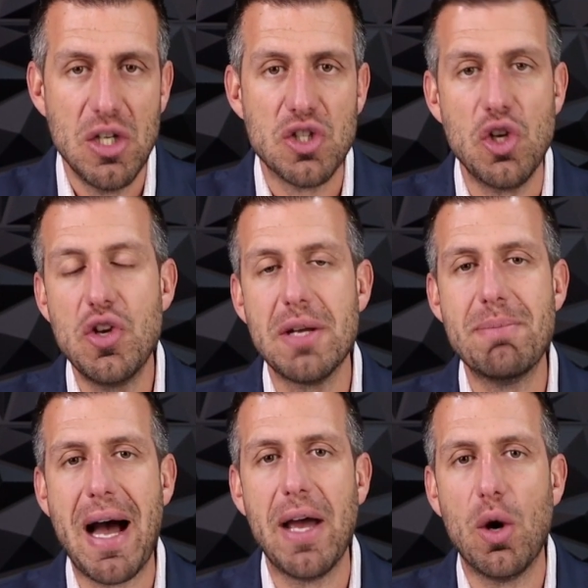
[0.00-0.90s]
So you
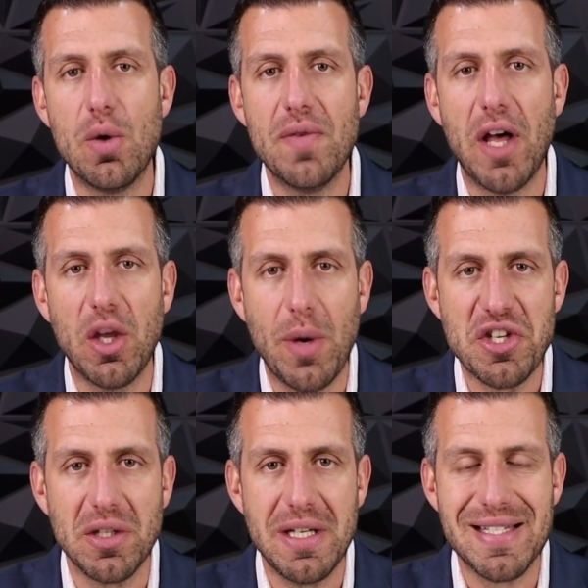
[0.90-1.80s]
can buy home
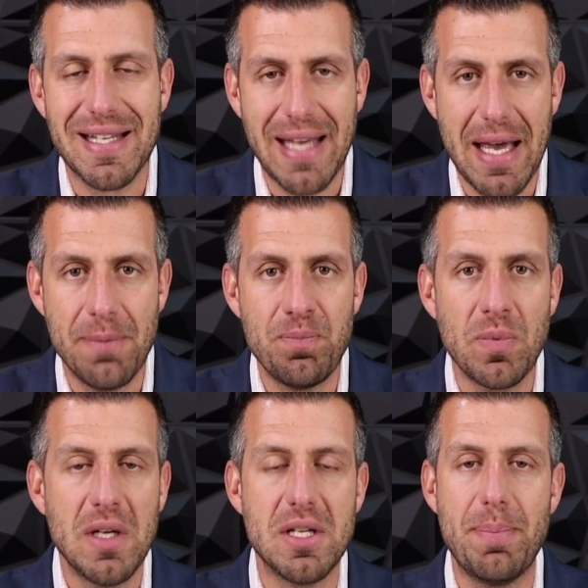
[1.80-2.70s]
valuation leads again,
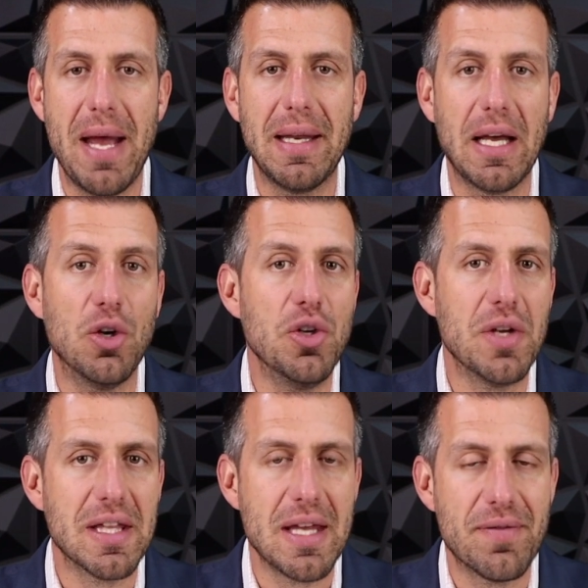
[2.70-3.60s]
depending on who you
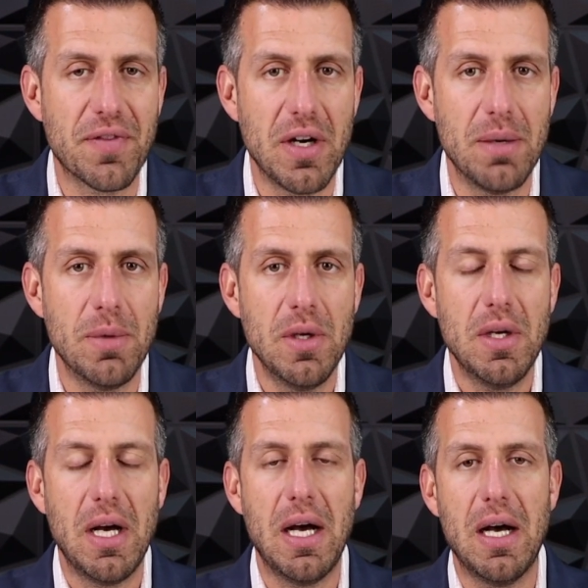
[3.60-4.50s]
get them from.
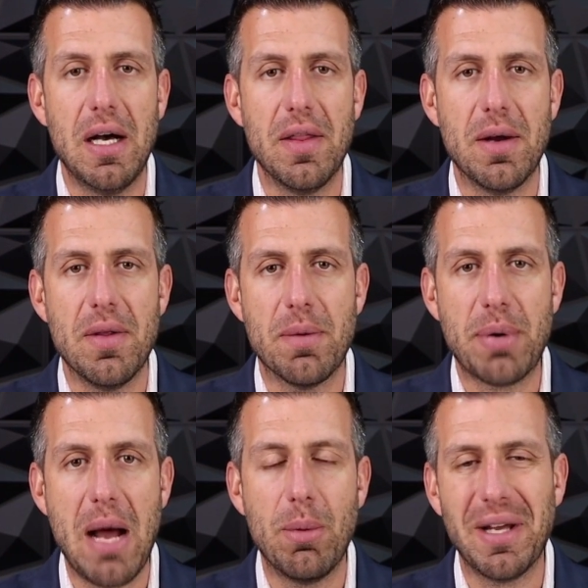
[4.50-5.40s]
They're
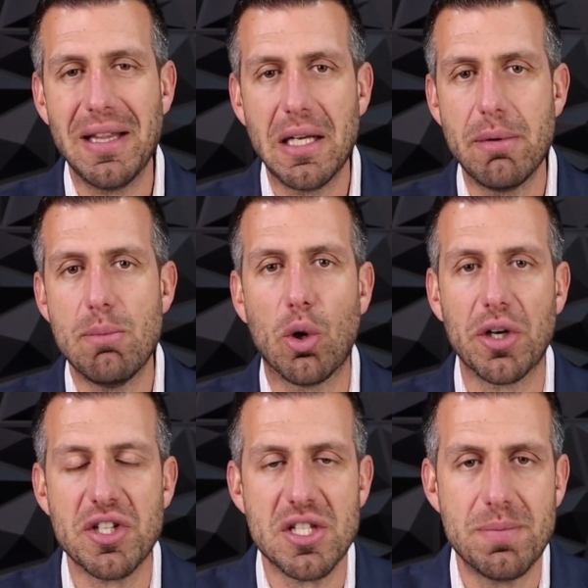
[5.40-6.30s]
probably a little bit
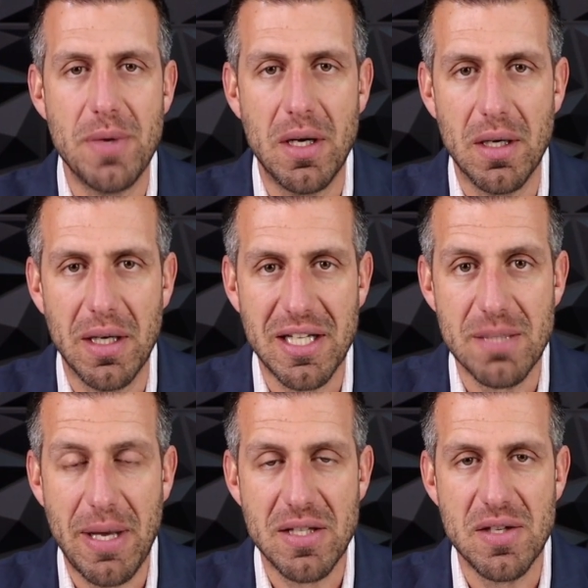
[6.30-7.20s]
more
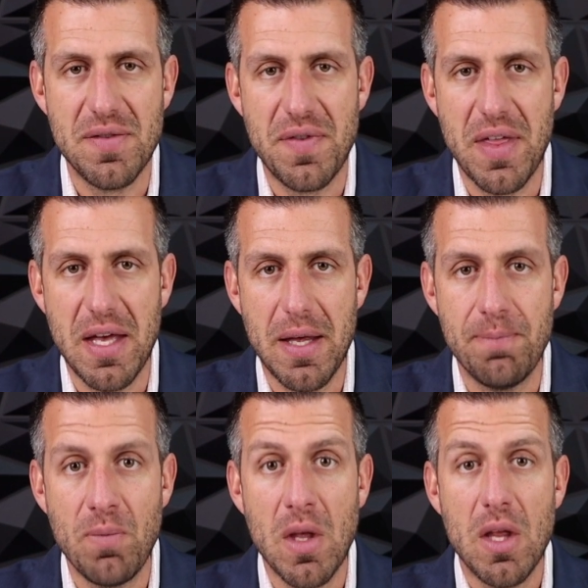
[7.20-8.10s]
expensive
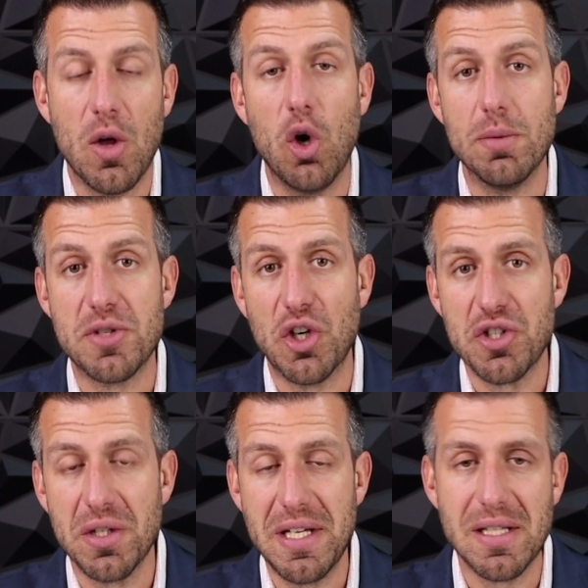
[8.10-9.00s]
than the home
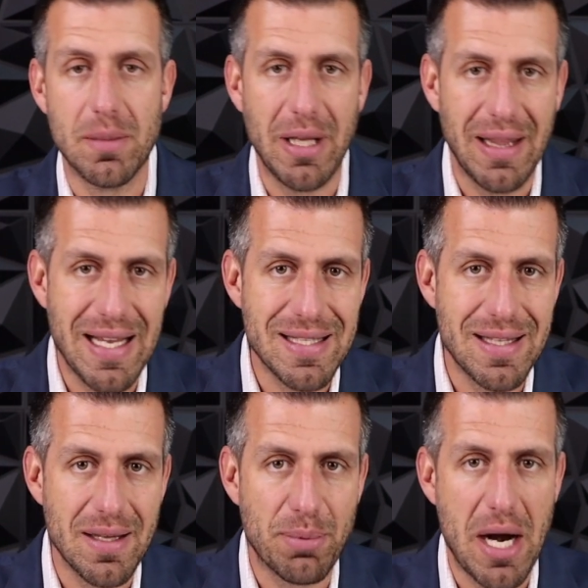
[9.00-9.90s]
search leads, a little bit less
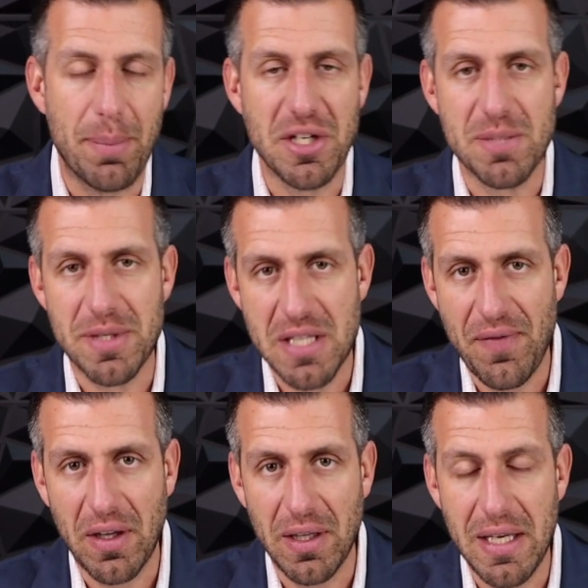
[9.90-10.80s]
than the property
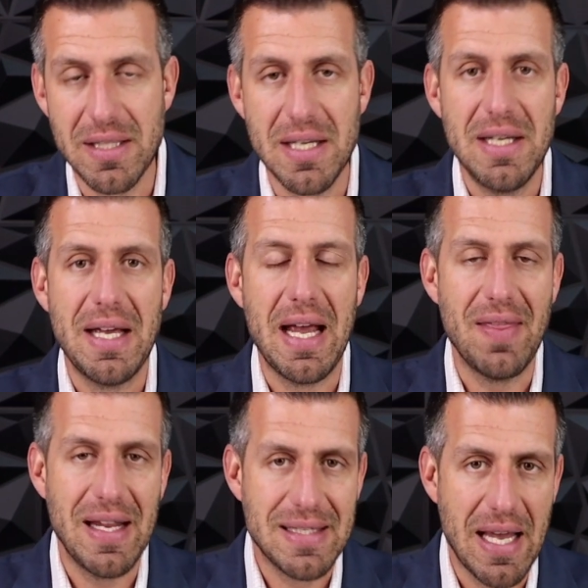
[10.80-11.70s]
specific leads,
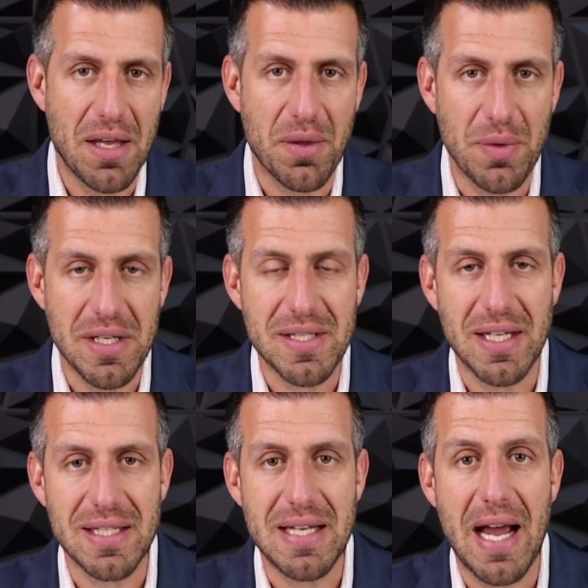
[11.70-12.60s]
and they take 3,
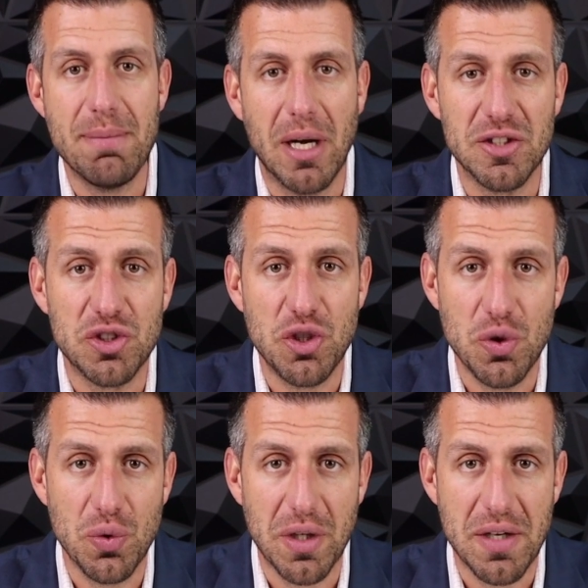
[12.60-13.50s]
6, 9 months
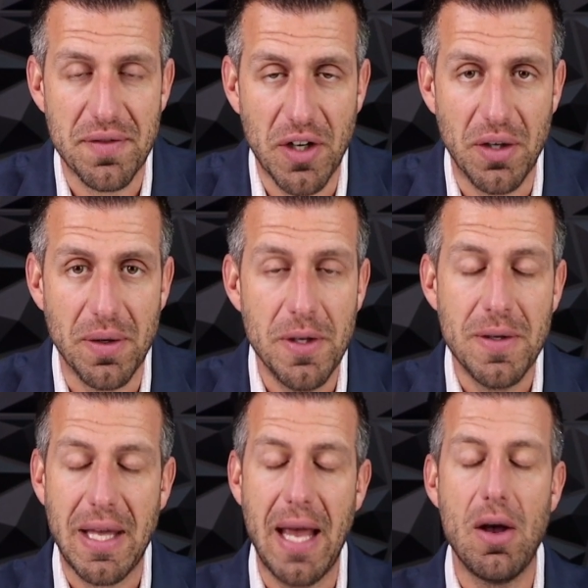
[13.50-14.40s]
to convert.
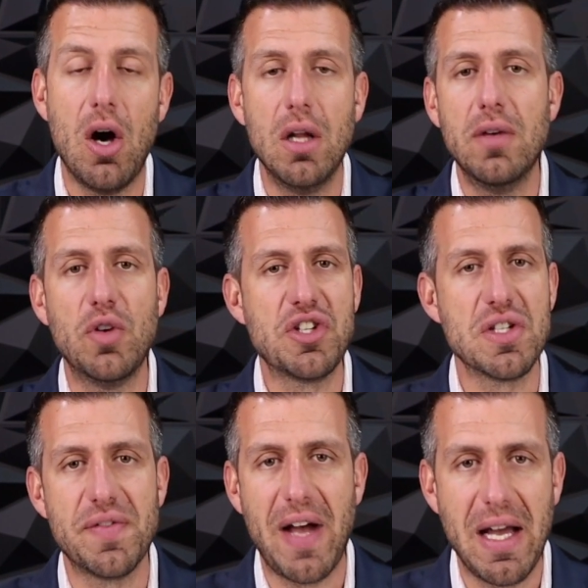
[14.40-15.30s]
Okay, all of which
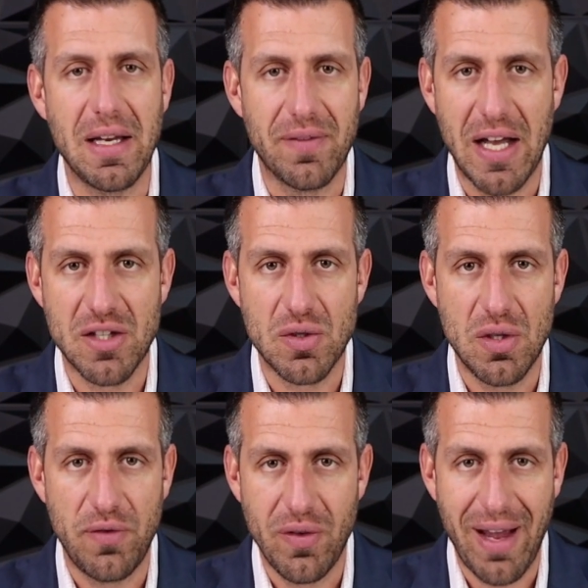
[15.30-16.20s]
is fine.
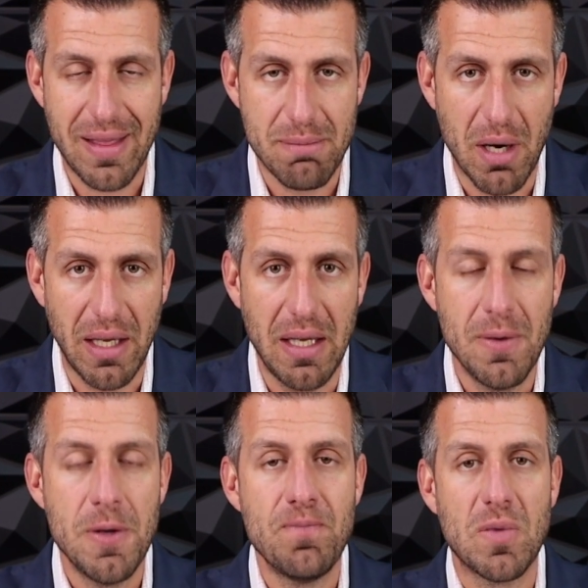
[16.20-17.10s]
If you've got the
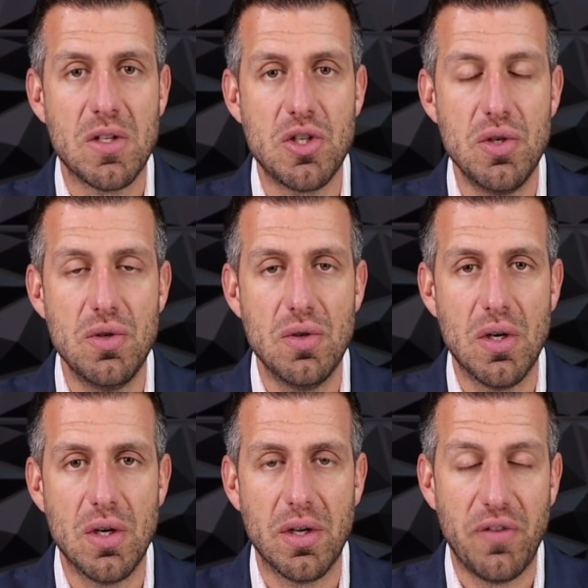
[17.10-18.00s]
money,
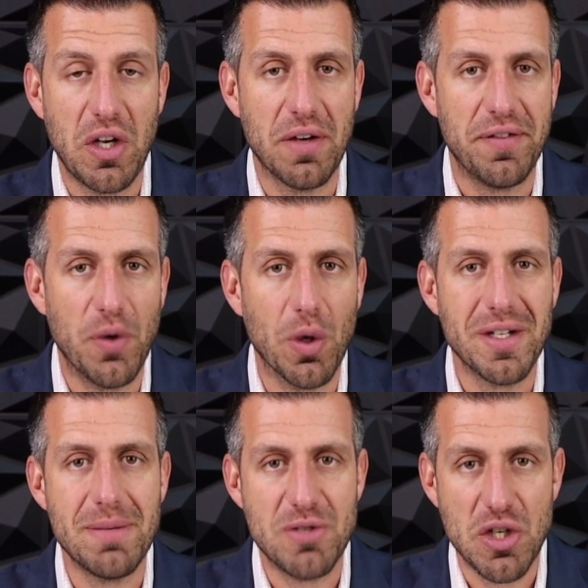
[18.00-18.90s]
if you can
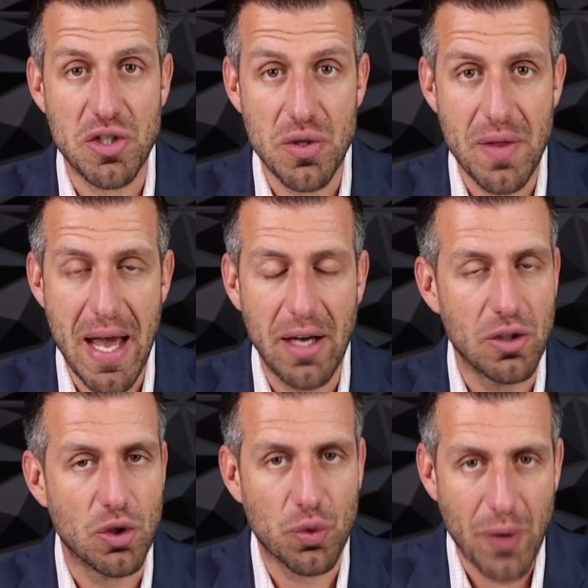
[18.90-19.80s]
afford to do
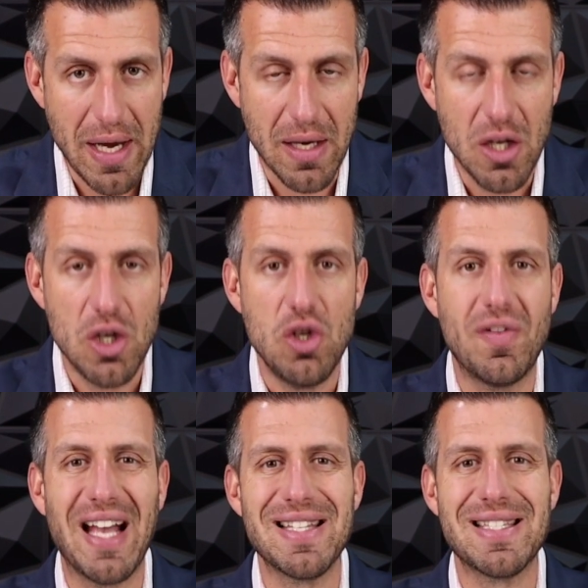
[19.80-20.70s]
that, great.
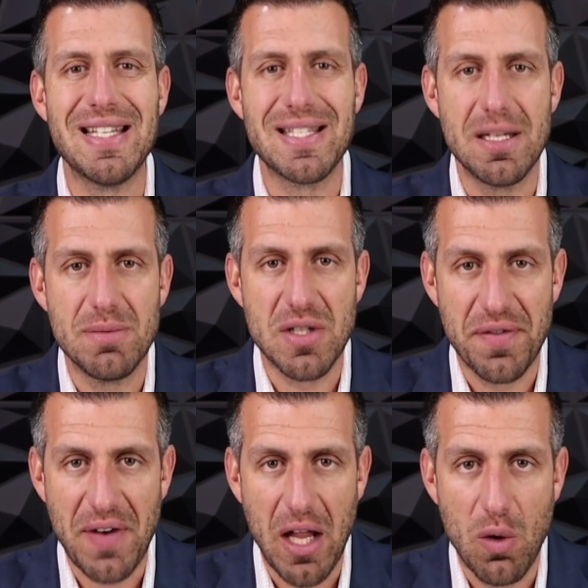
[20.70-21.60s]
You've got systems to
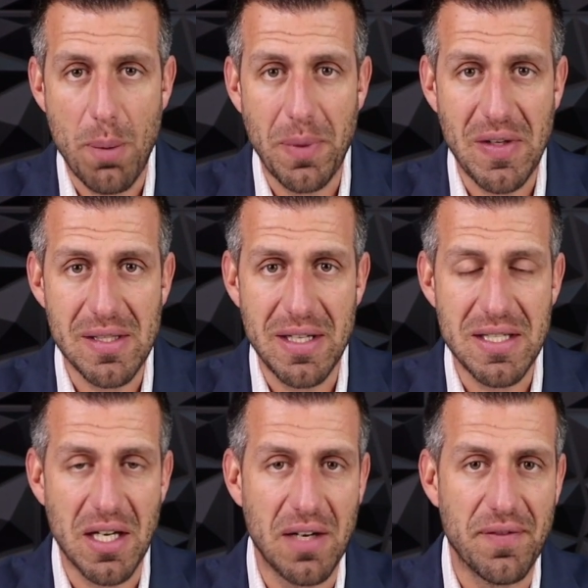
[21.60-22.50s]
follow up with these leads to